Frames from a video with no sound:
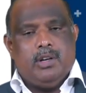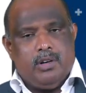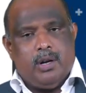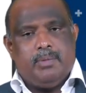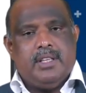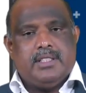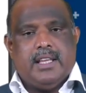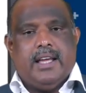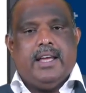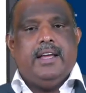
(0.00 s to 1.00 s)
Both have
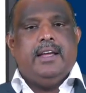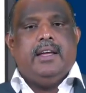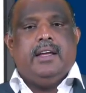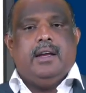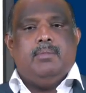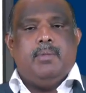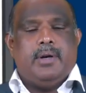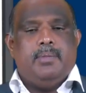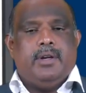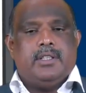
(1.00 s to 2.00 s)
developed this
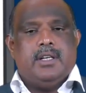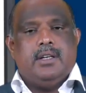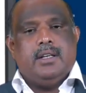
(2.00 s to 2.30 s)
momentum